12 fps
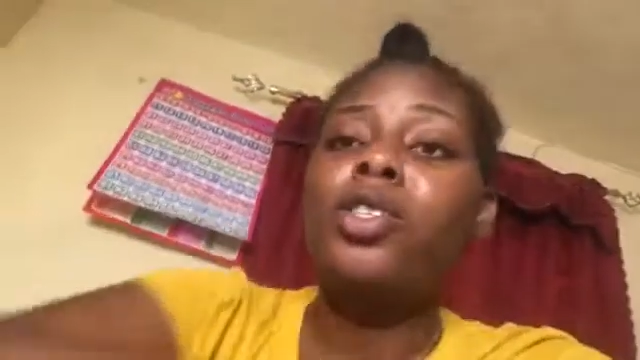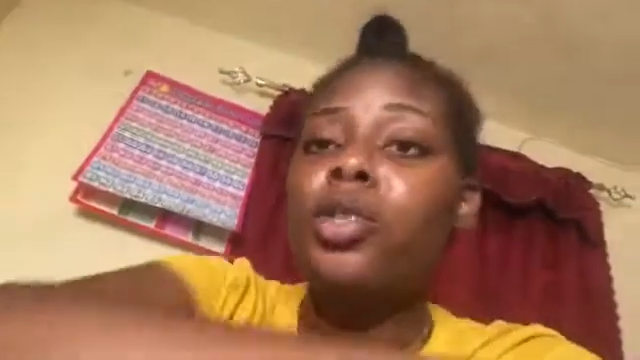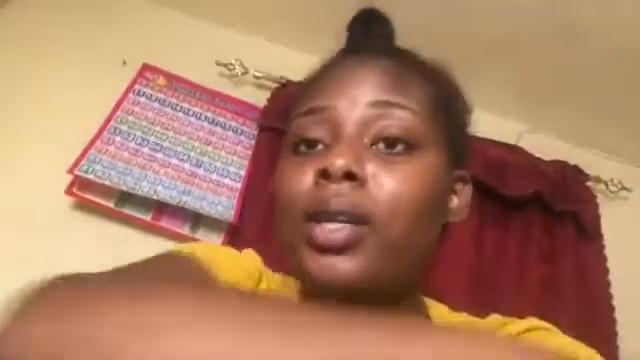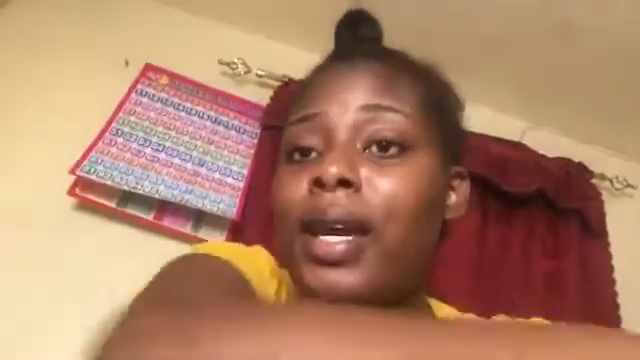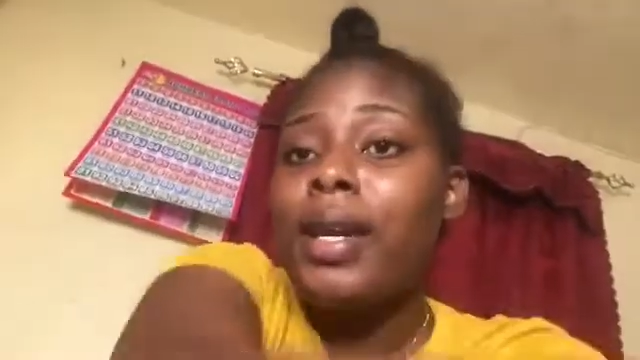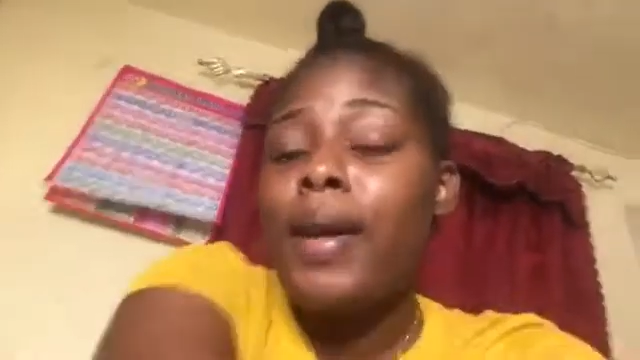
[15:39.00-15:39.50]
to
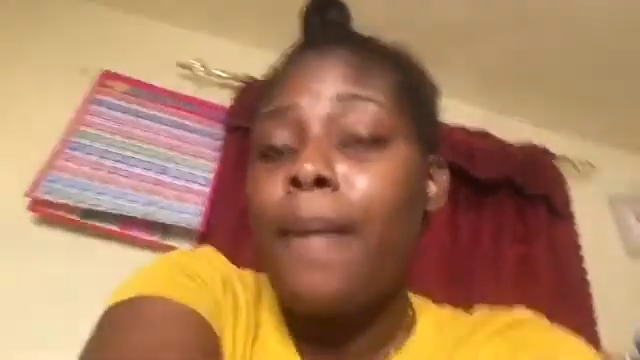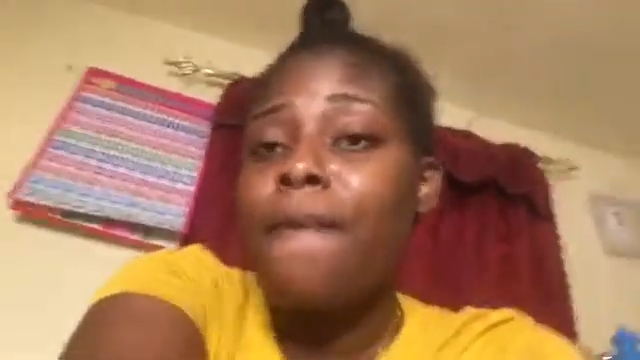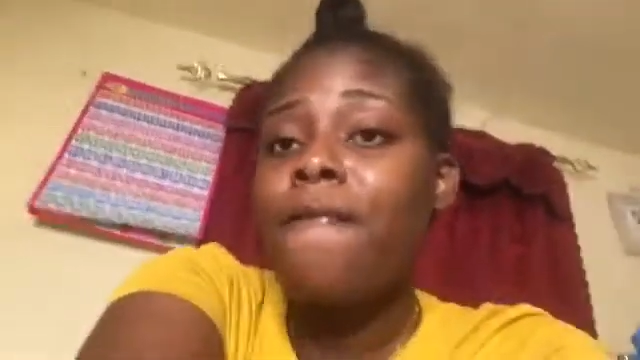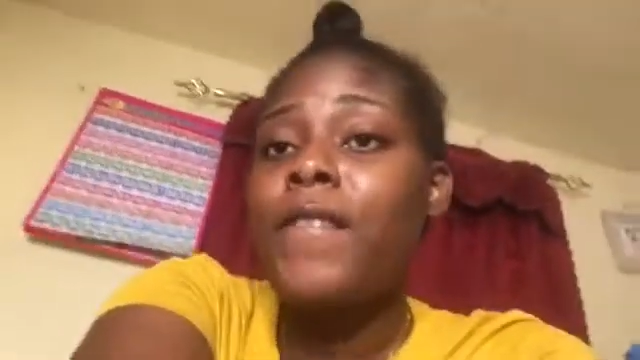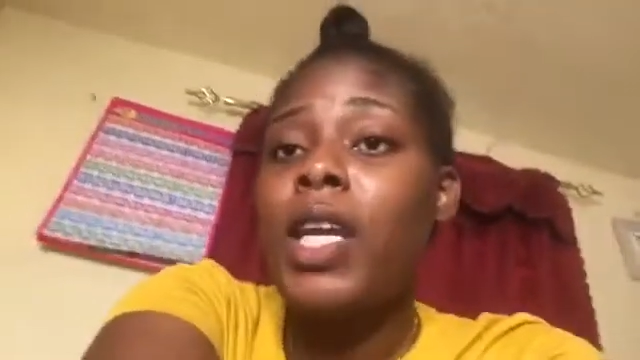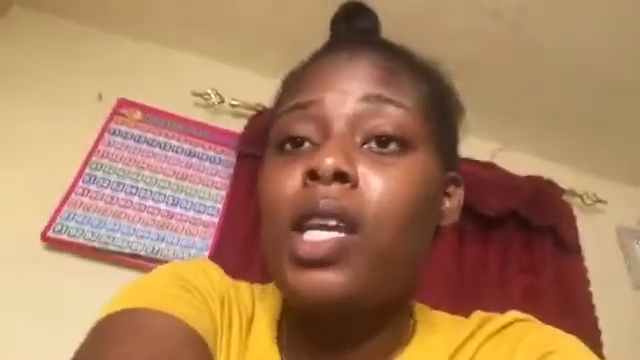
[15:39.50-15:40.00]
get them
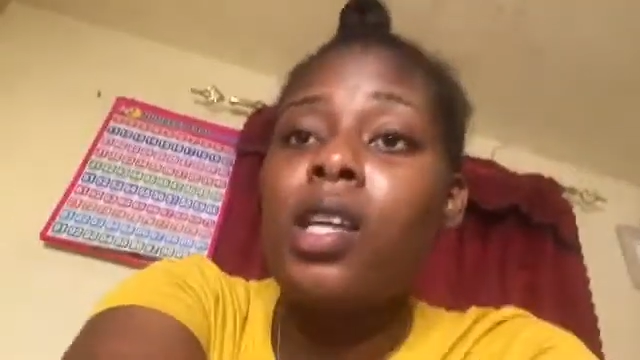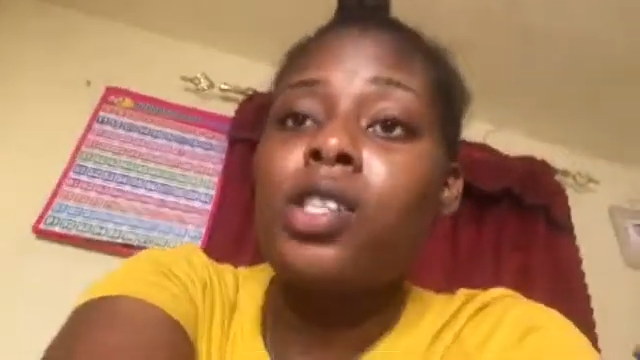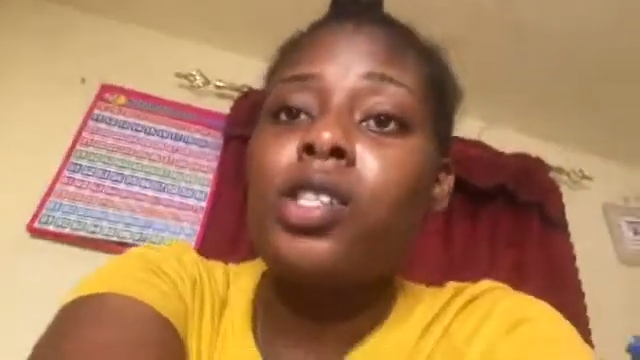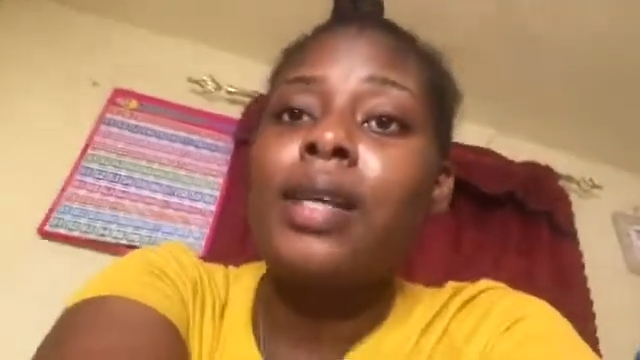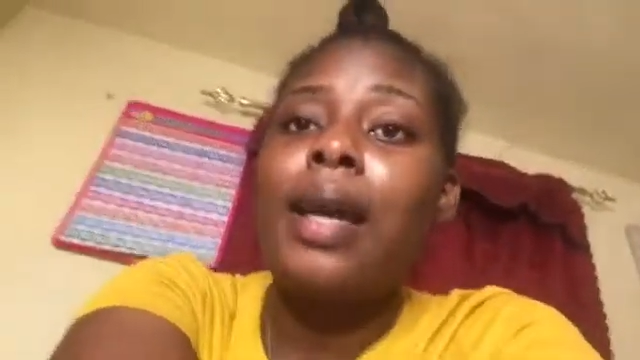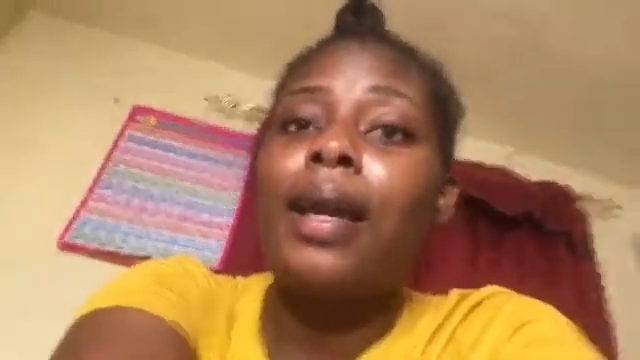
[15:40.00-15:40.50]

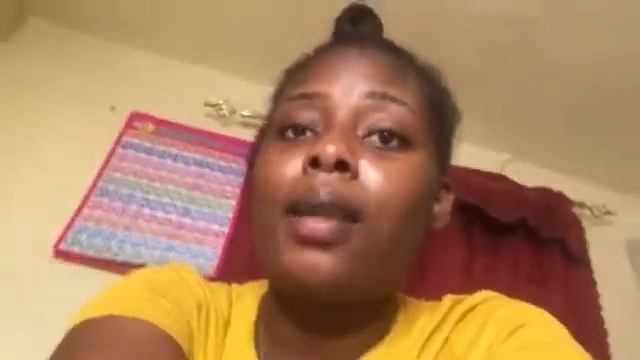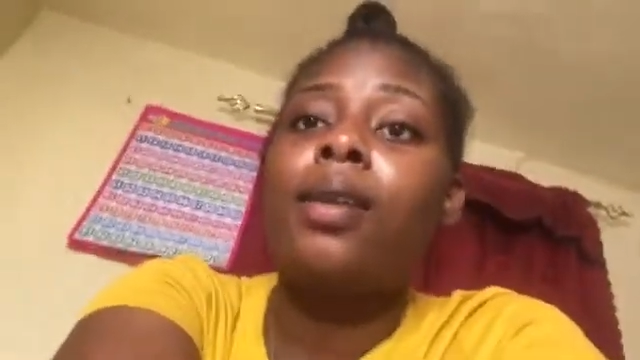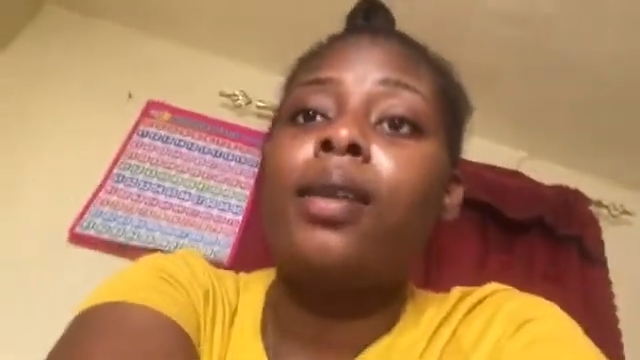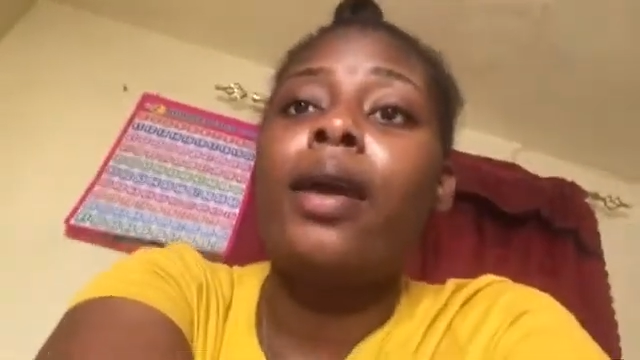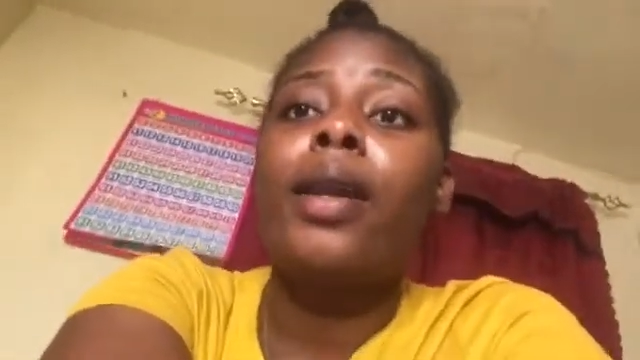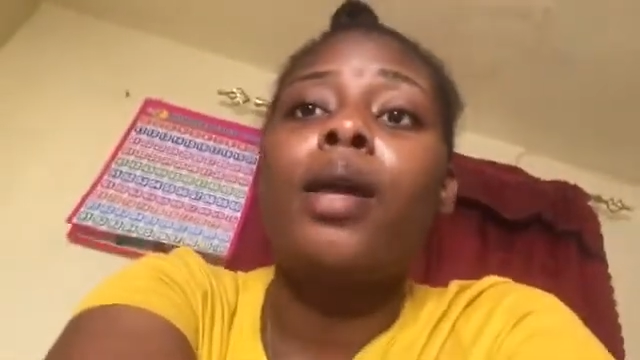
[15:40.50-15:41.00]
finished
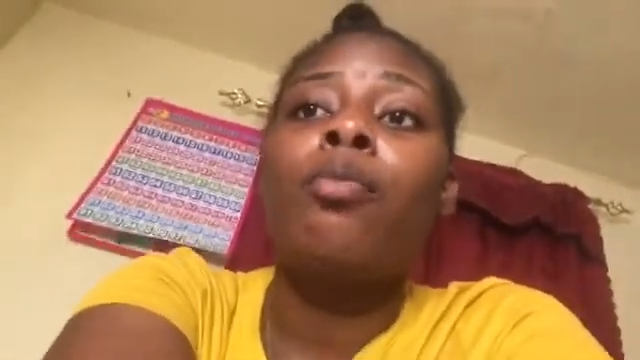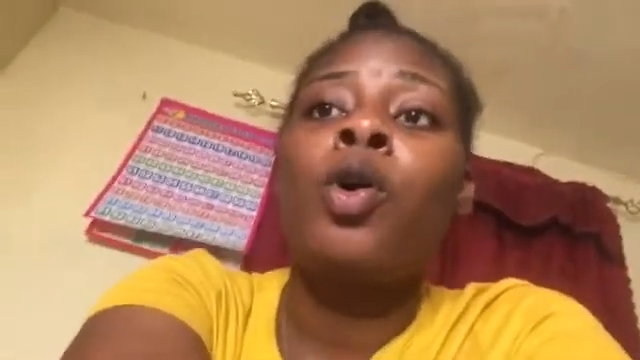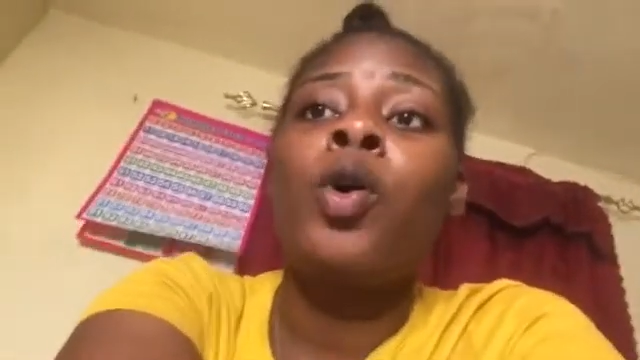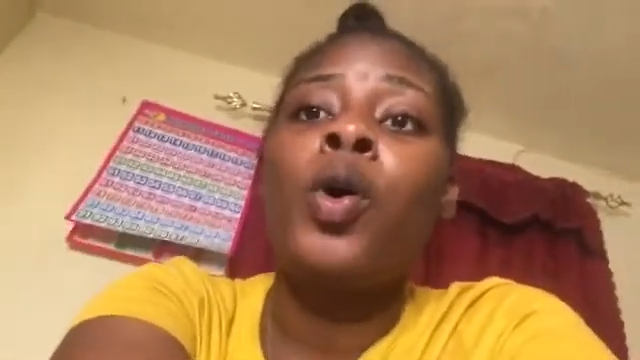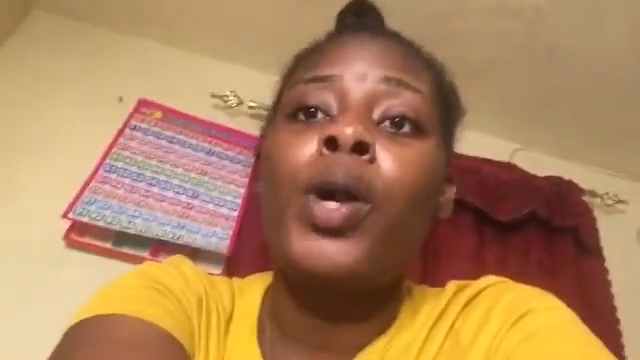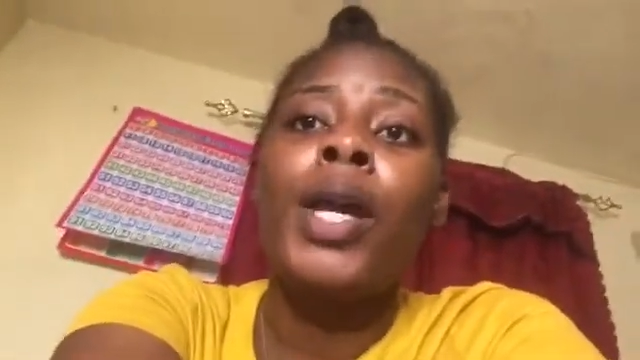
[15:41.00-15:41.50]
and get them
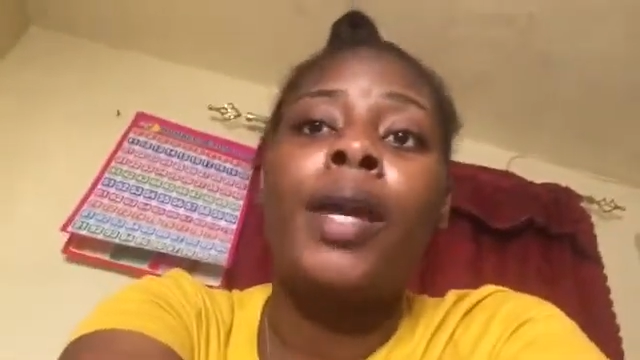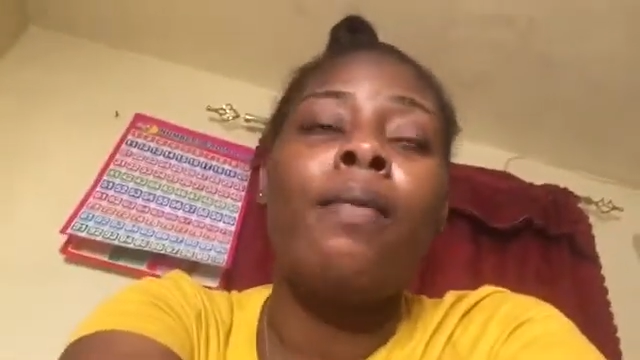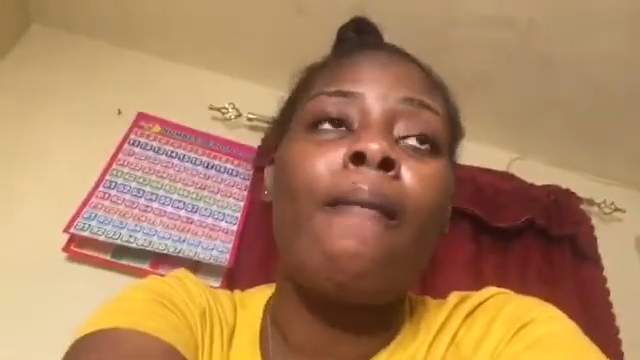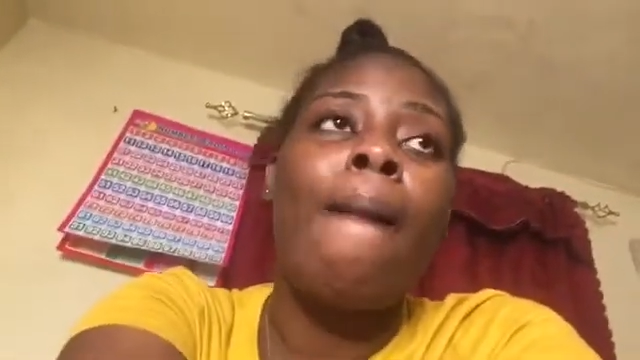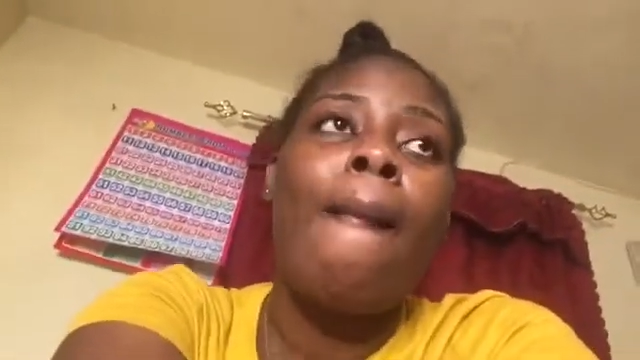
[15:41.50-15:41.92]
going.